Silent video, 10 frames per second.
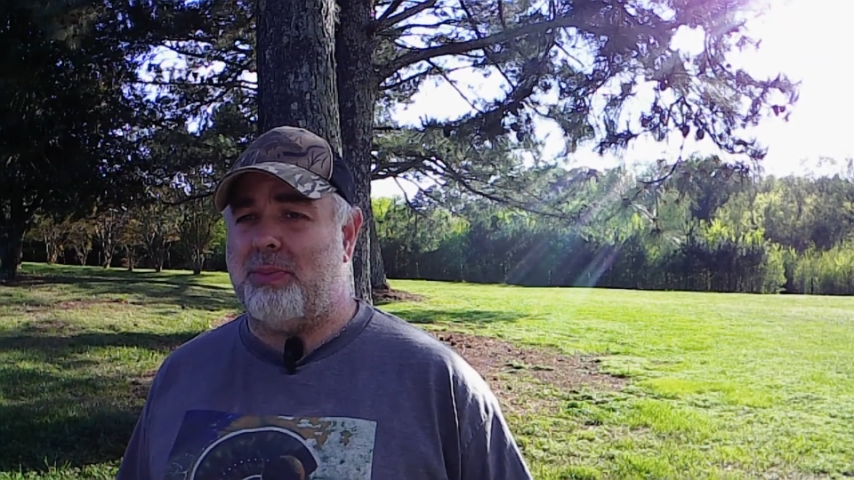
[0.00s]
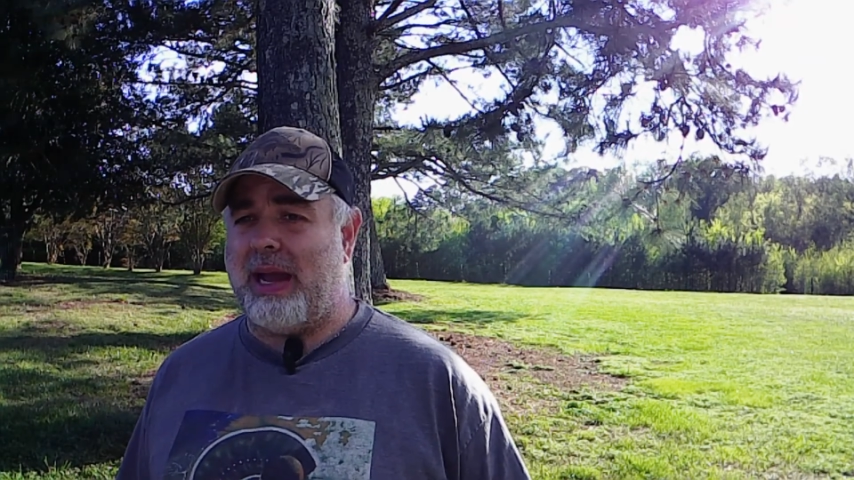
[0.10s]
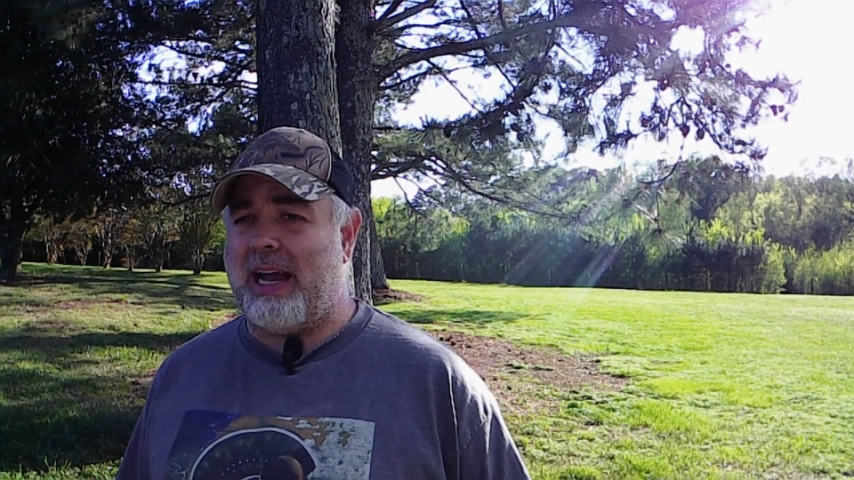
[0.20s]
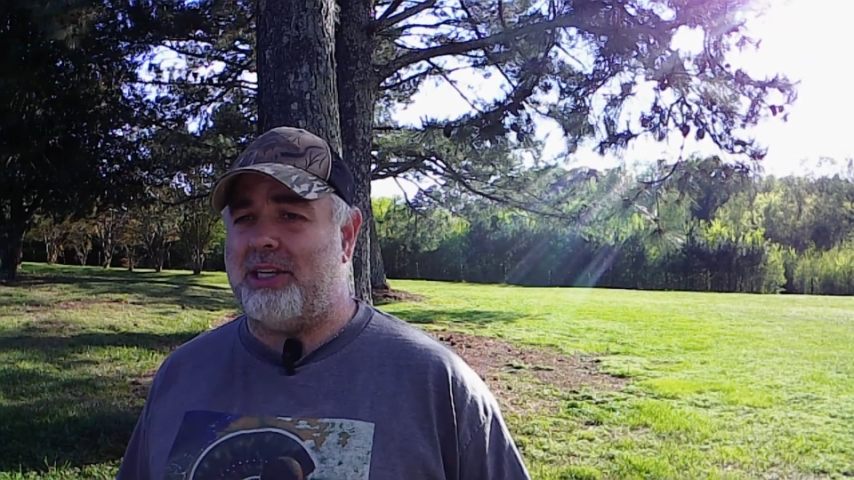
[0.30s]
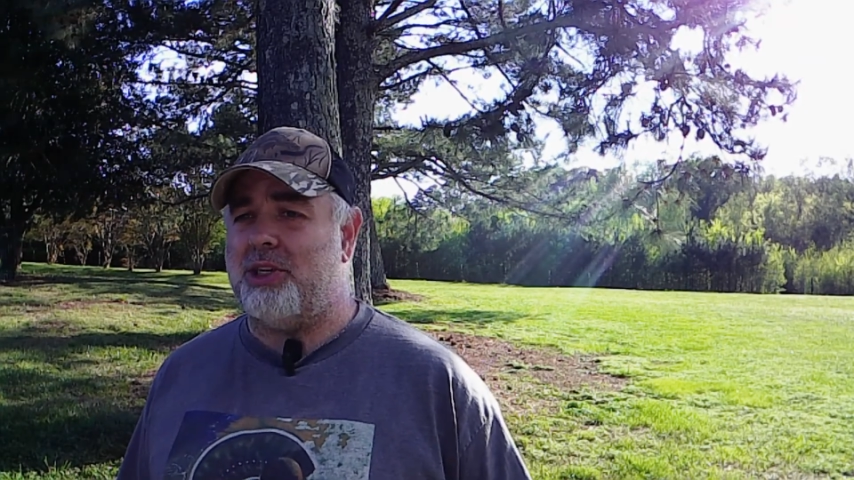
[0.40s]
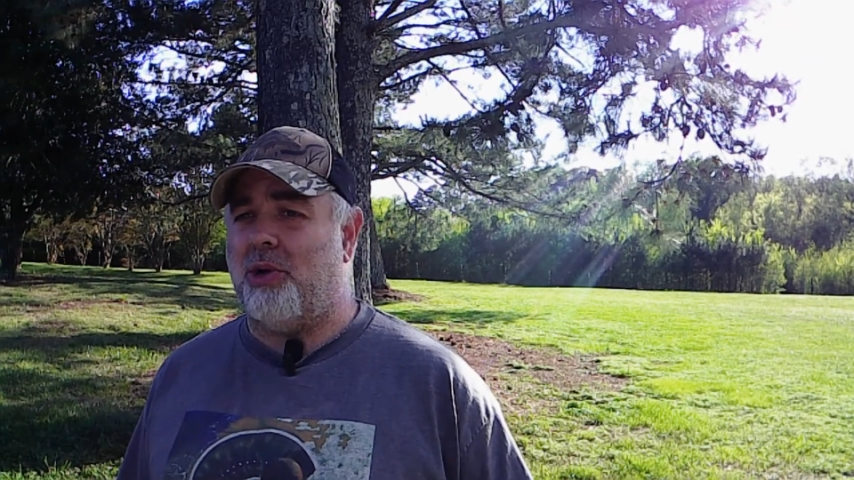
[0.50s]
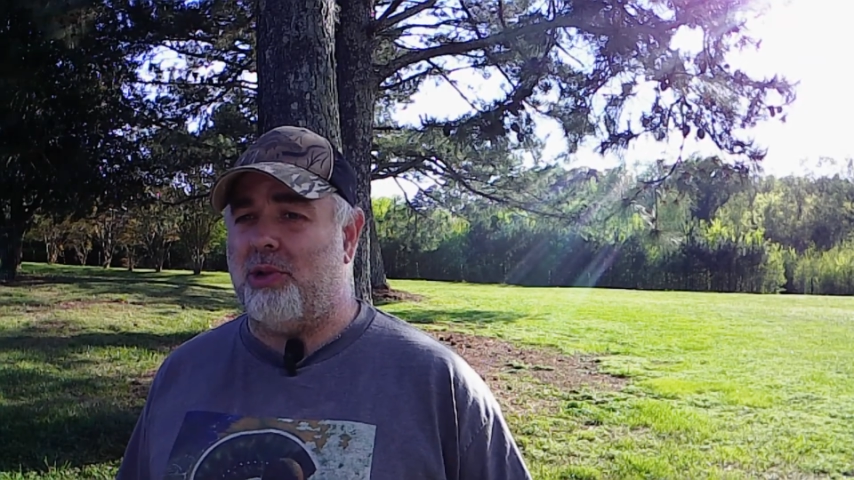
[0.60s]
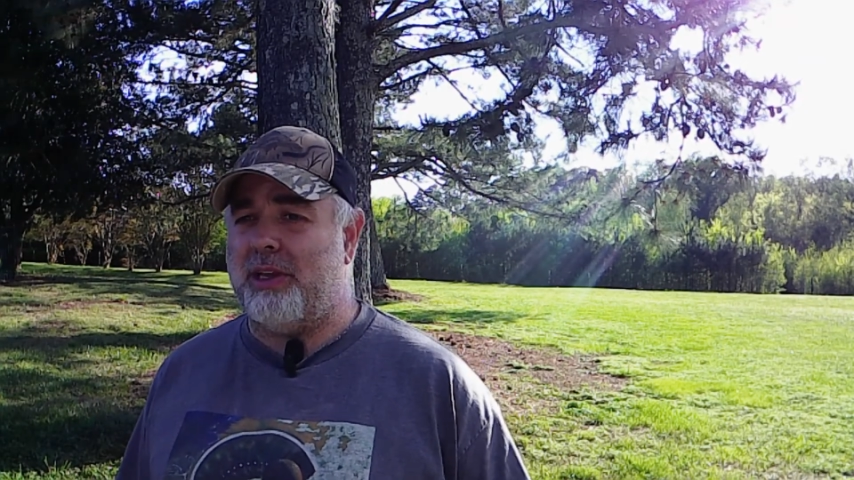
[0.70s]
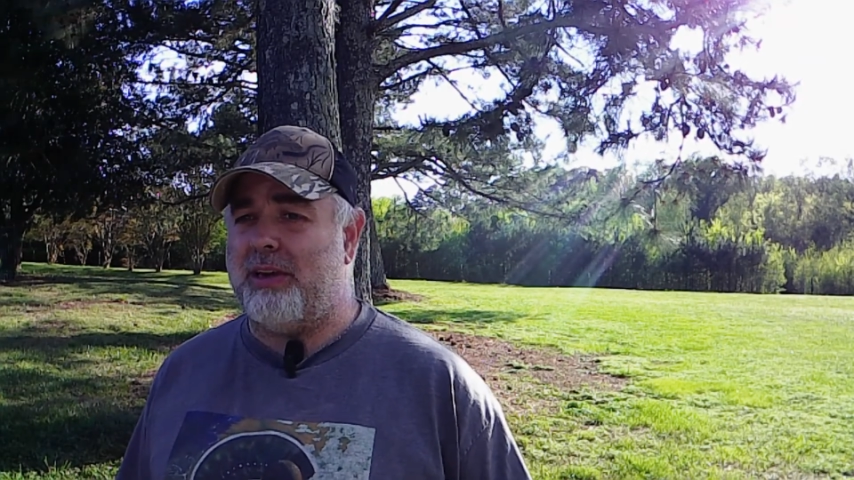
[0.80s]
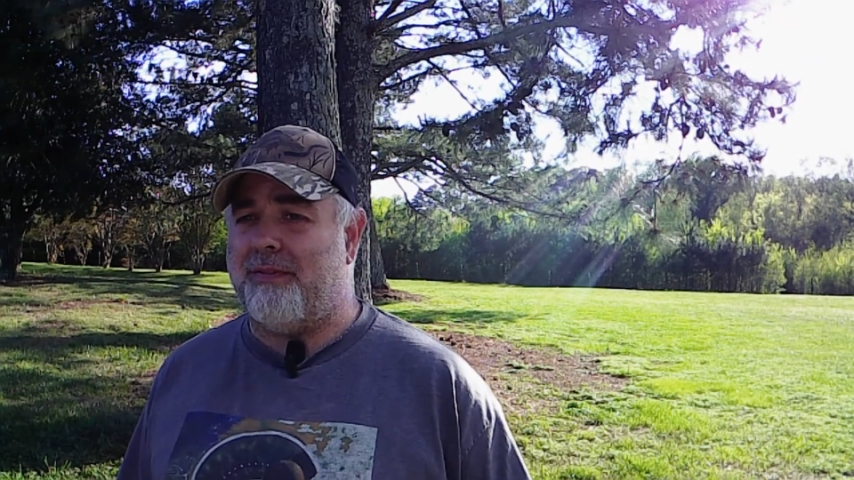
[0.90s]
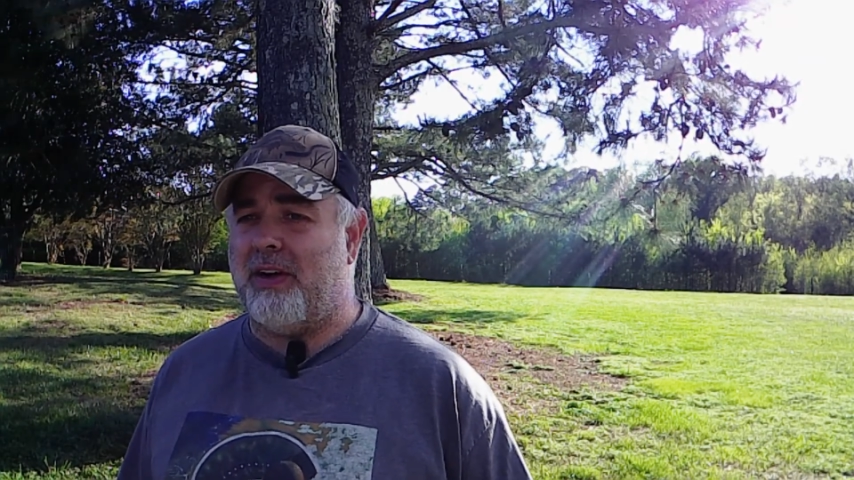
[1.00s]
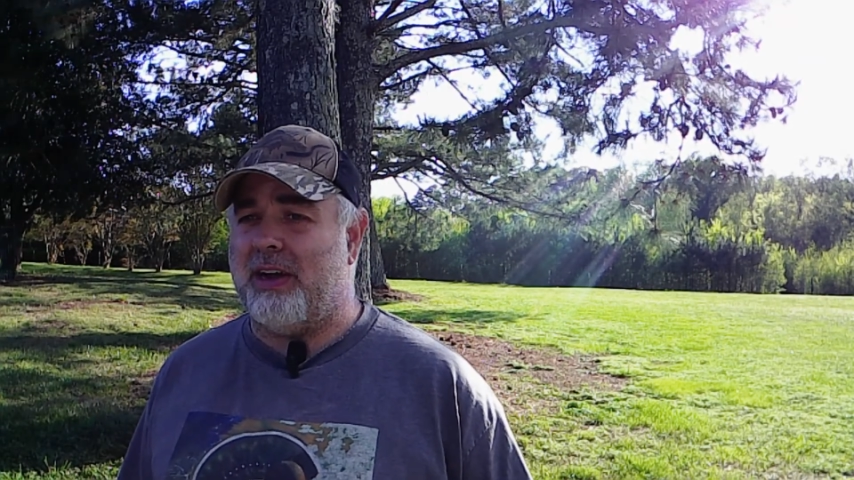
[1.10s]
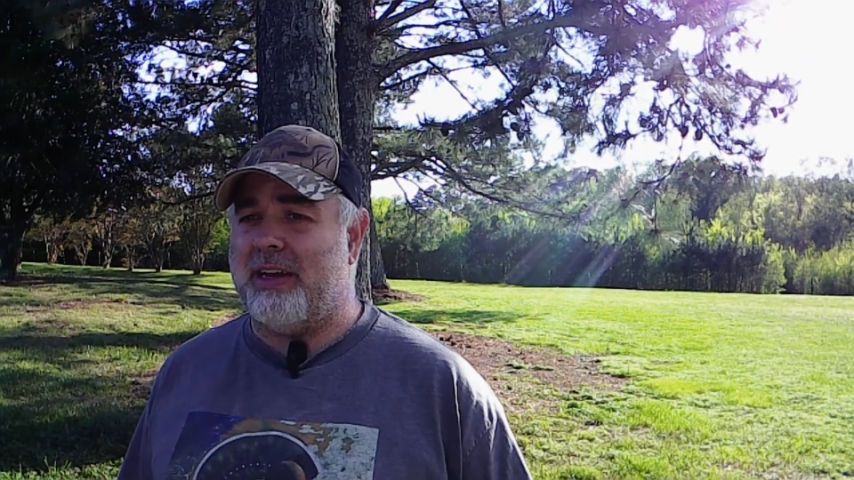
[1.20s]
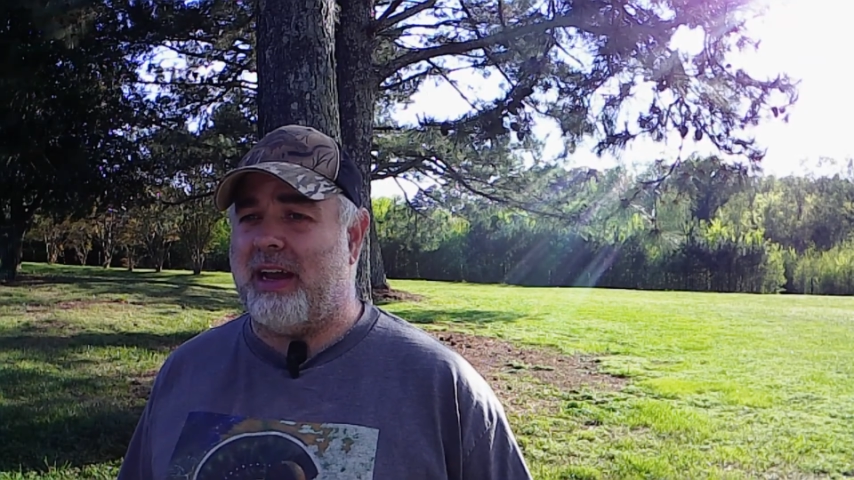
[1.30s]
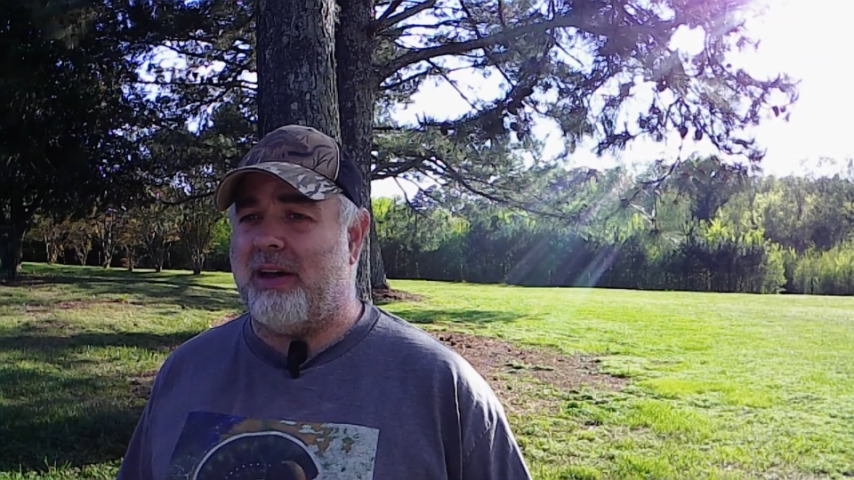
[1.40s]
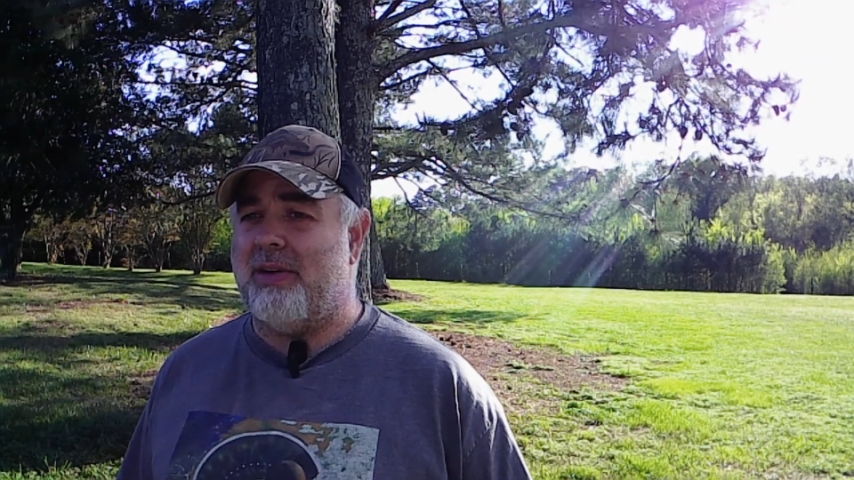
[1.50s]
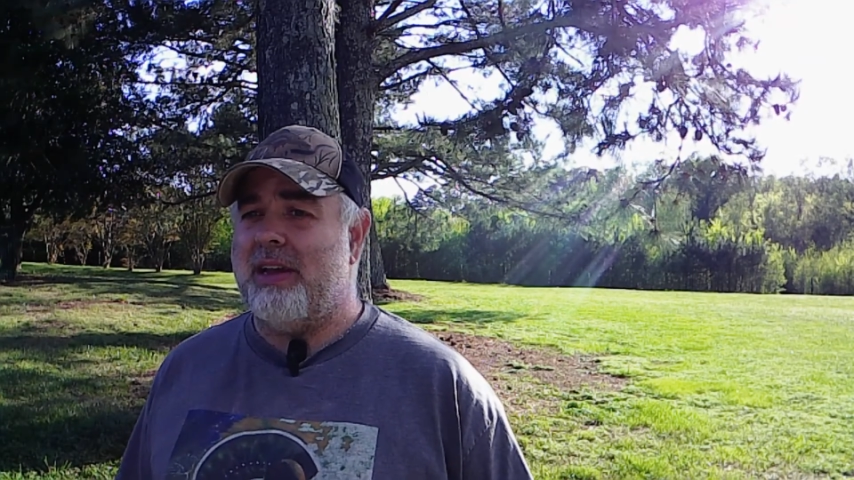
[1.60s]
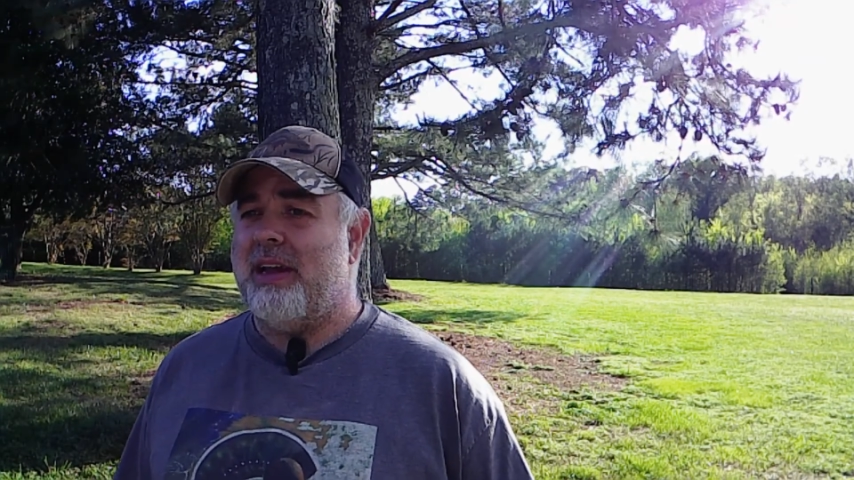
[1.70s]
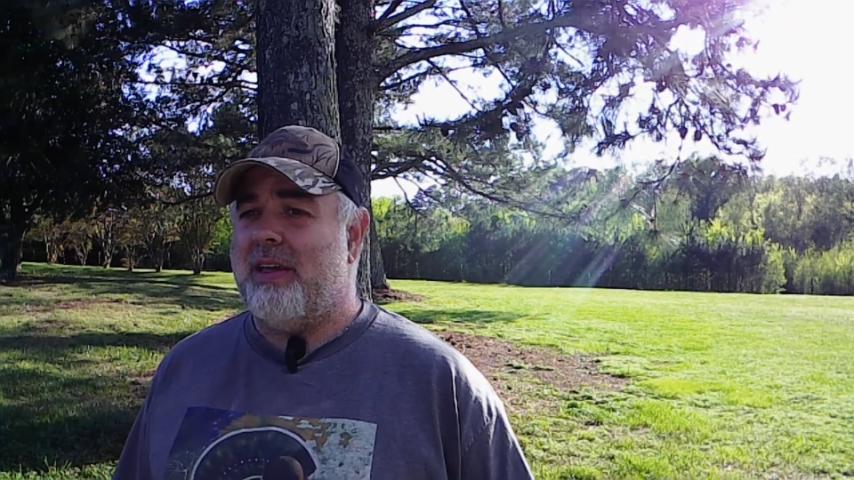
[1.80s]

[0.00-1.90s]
batch only to find out